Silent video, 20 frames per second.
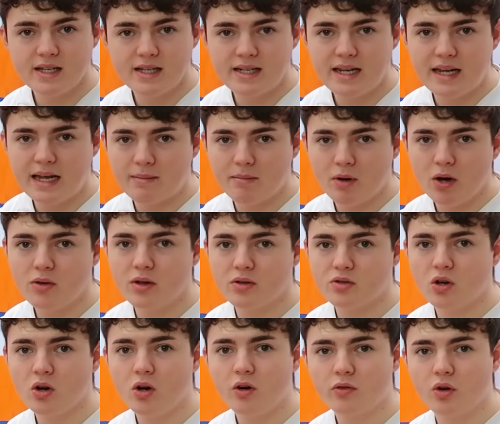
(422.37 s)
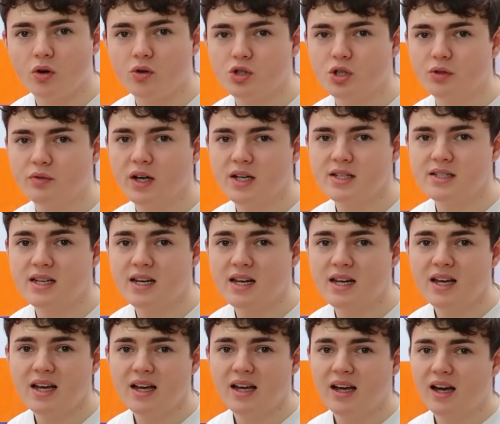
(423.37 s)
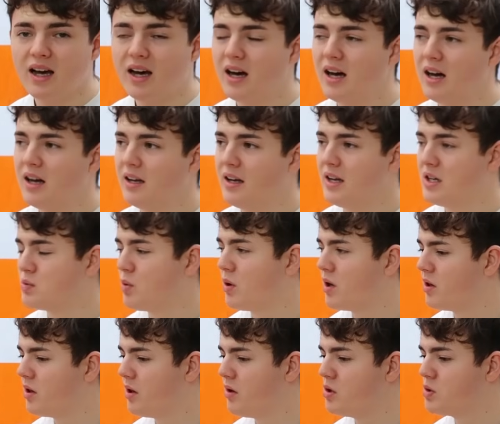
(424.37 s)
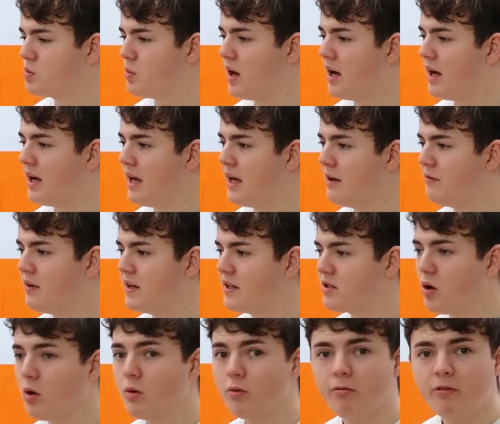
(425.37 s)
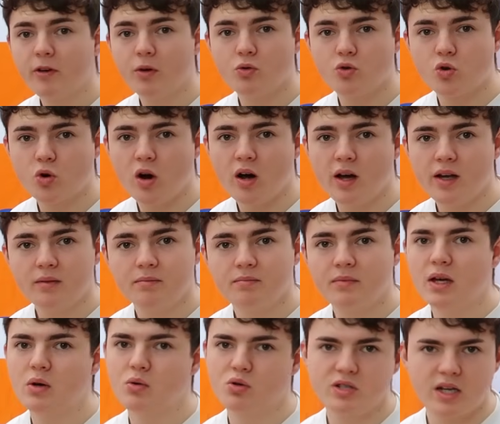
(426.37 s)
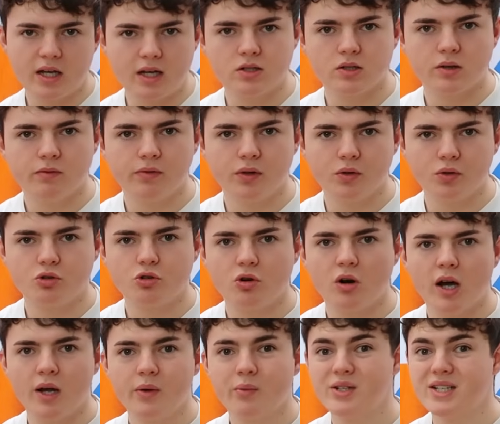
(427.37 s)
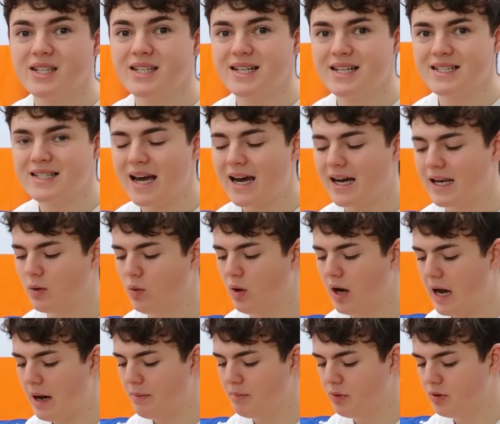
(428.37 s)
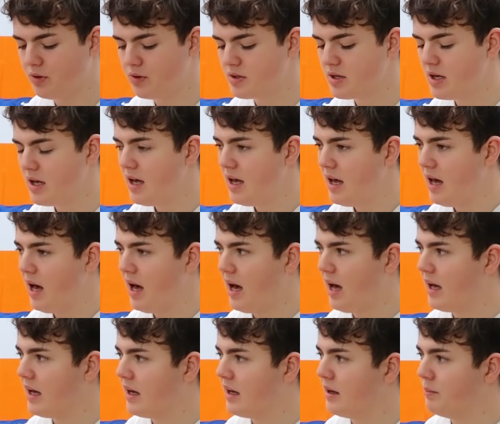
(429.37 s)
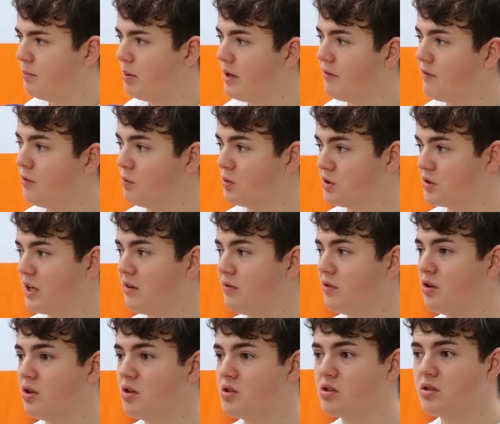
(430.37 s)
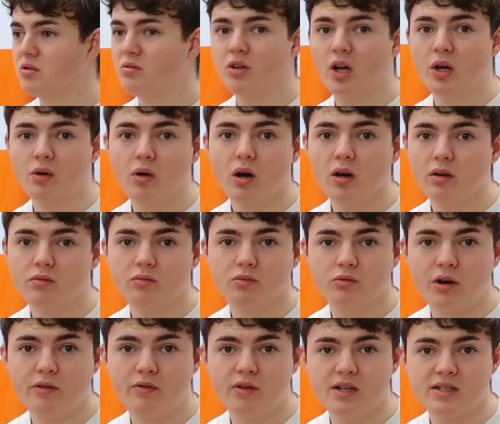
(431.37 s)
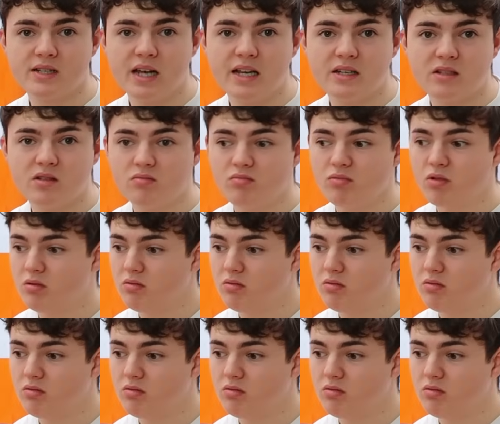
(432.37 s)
to the TMO. There was a lot of controversy. It's one of those where if it's on-field try, it'll stick as on-field try, which is exactly what happened. But if it was given as, you know, the referee says,